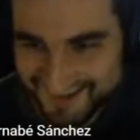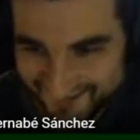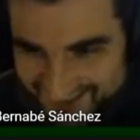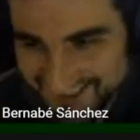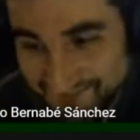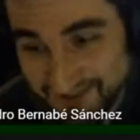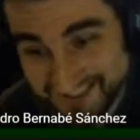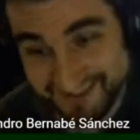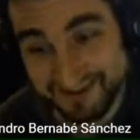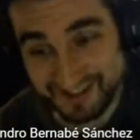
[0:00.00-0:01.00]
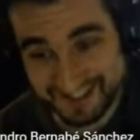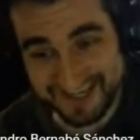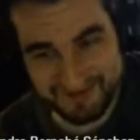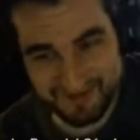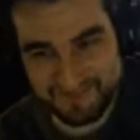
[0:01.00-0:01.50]
Crazy gameplay scenarios.
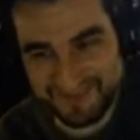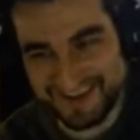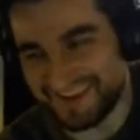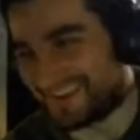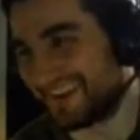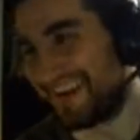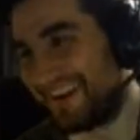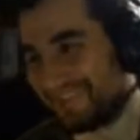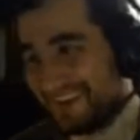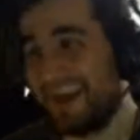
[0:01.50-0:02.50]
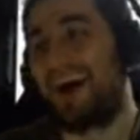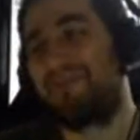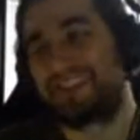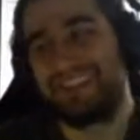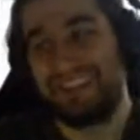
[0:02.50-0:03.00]
Yeah.
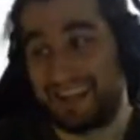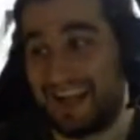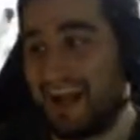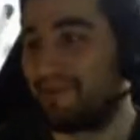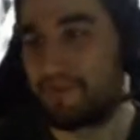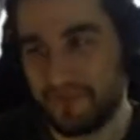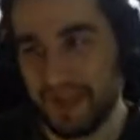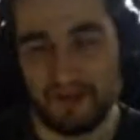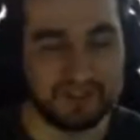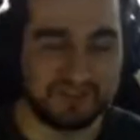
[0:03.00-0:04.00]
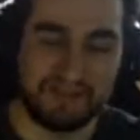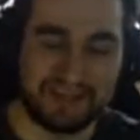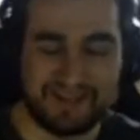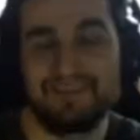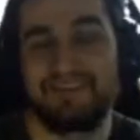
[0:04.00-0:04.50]
Obviously, like I was
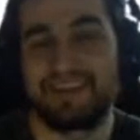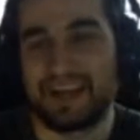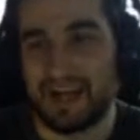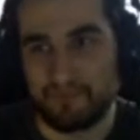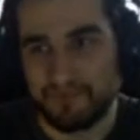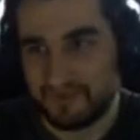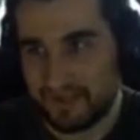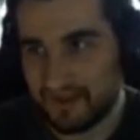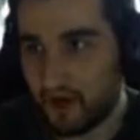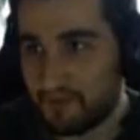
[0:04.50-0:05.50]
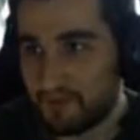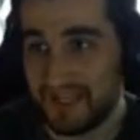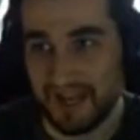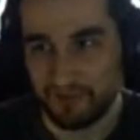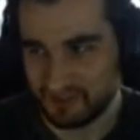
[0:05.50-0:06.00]
making that up. Like,
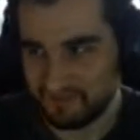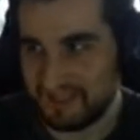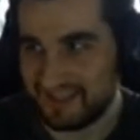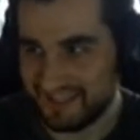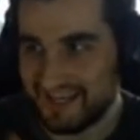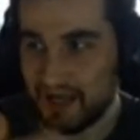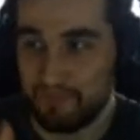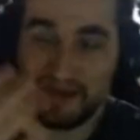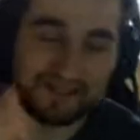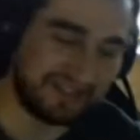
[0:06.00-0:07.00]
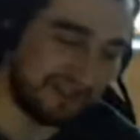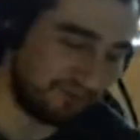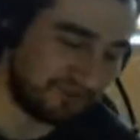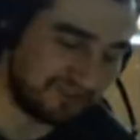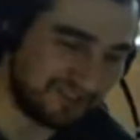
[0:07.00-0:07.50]
obviously, I was making it up as I
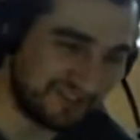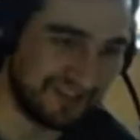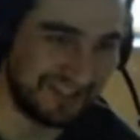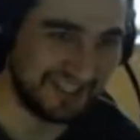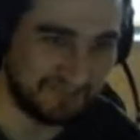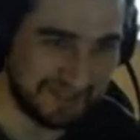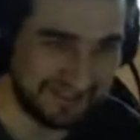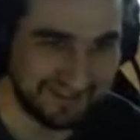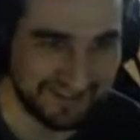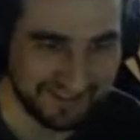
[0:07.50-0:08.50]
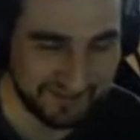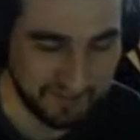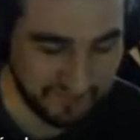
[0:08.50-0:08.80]
was explaining the